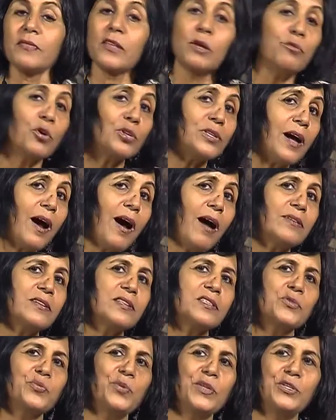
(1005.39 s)
what the
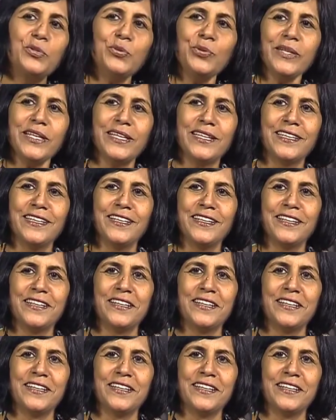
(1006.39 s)
artists were doing.